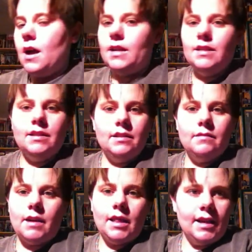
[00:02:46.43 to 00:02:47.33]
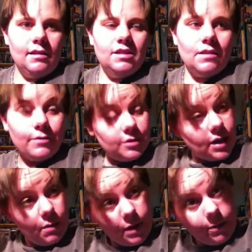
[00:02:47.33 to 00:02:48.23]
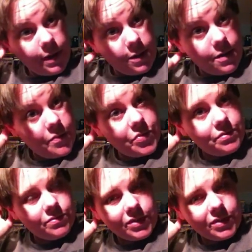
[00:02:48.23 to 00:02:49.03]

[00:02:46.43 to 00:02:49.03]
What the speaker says: I liked these the first time I read them.